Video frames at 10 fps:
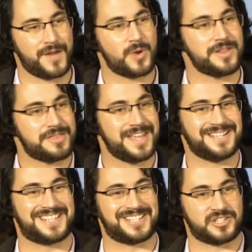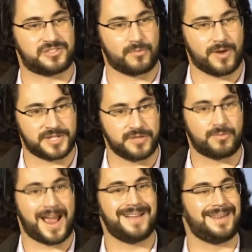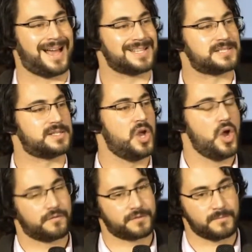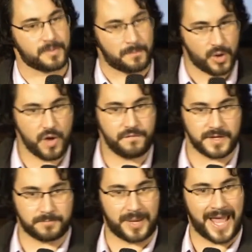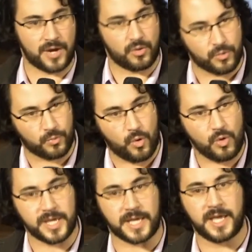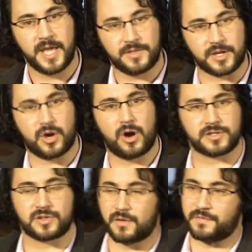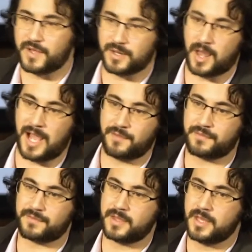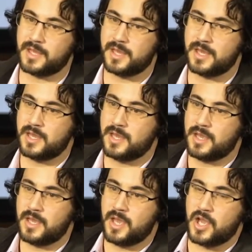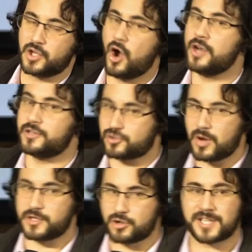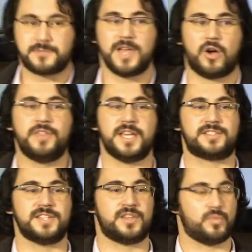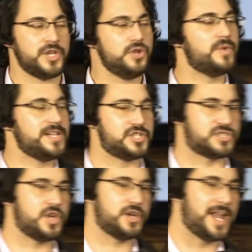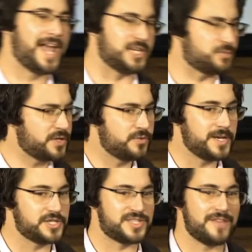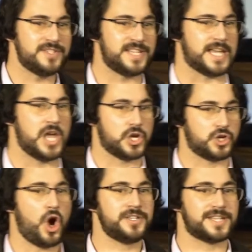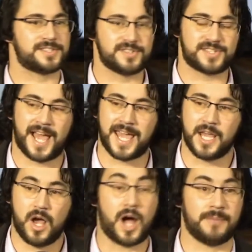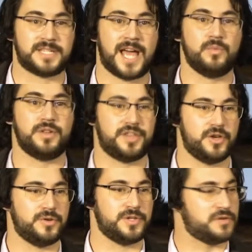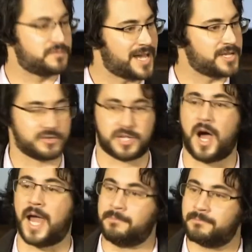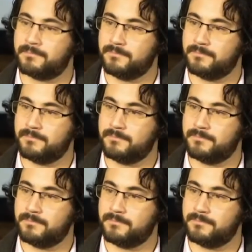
the very things that derail us from the perfect plan or the walking that God has got for your life. God, trust me on this, is that when you reach a certain age, when you reach 70, God doesn't say, I'm done with you, you've done your time.